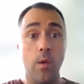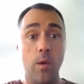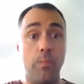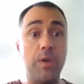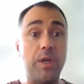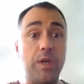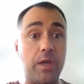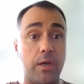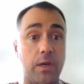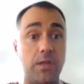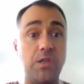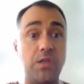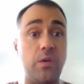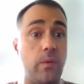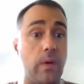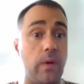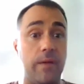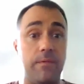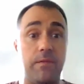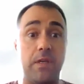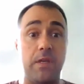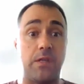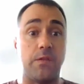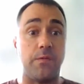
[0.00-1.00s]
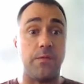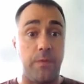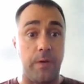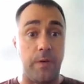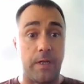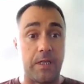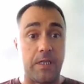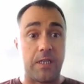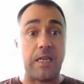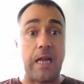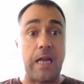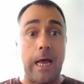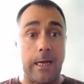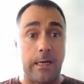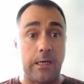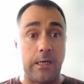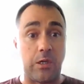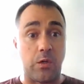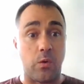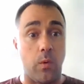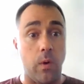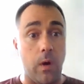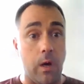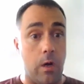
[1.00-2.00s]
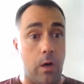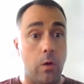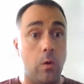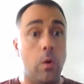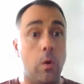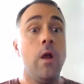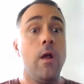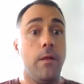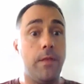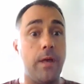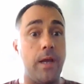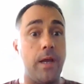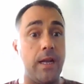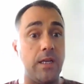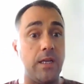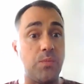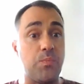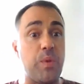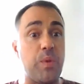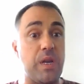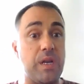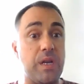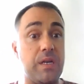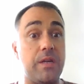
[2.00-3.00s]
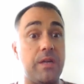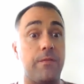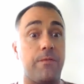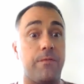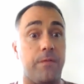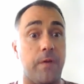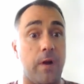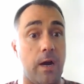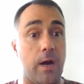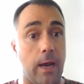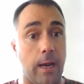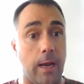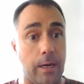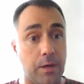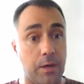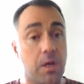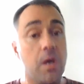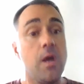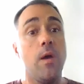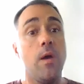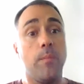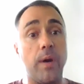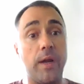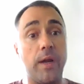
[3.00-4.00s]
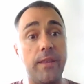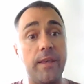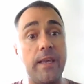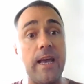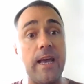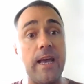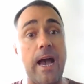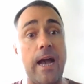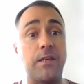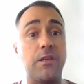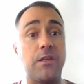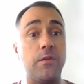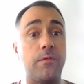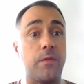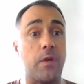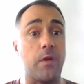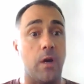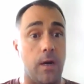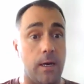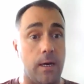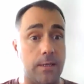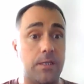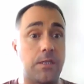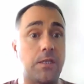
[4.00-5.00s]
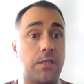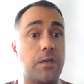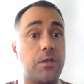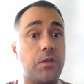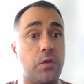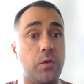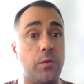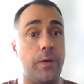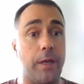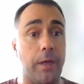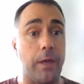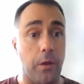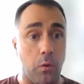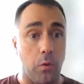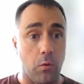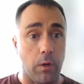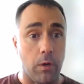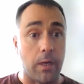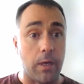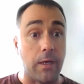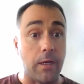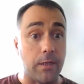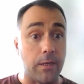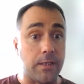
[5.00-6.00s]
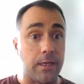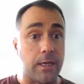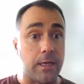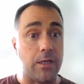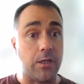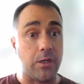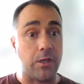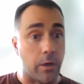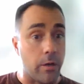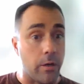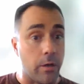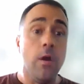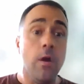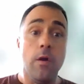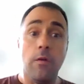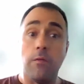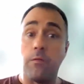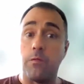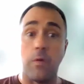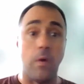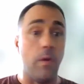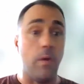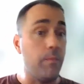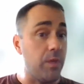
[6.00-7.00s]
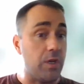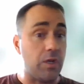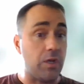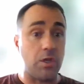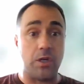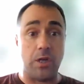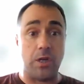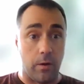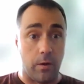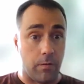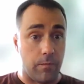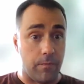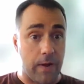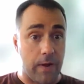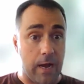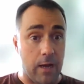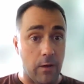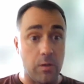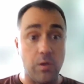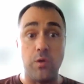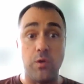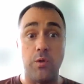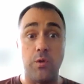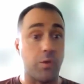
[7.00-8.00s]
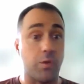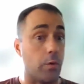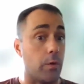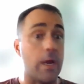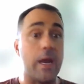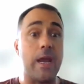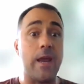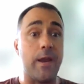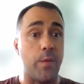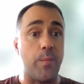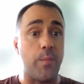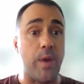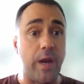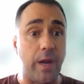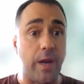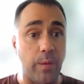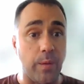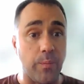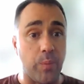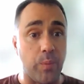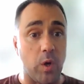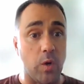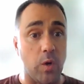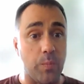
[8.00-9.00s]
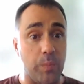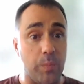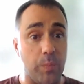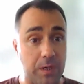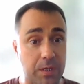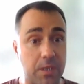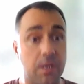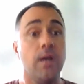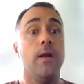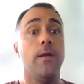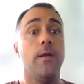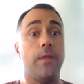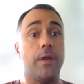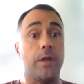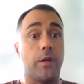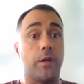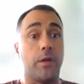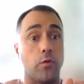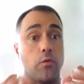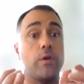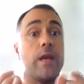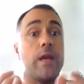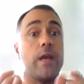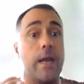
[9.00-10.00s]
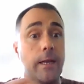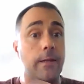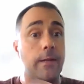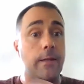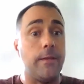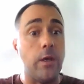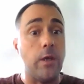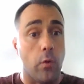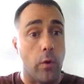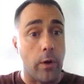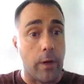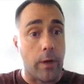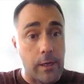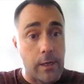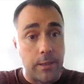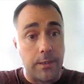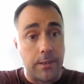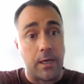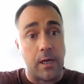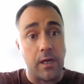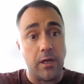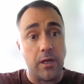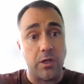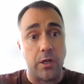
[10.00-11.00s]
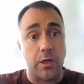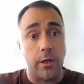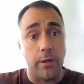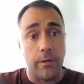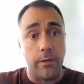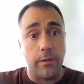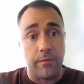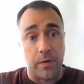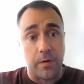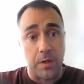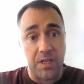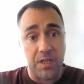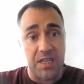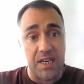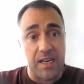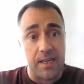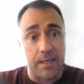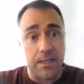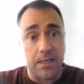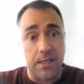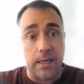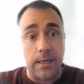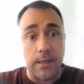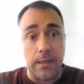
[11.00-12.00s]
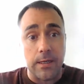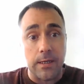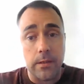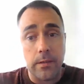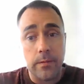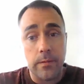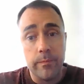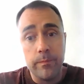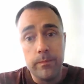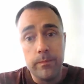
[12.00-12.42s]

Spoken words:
because you have this fixed status quo that has been defined by the act of constituting an organization from the shared values or animating purpose that created the organization in the first instance.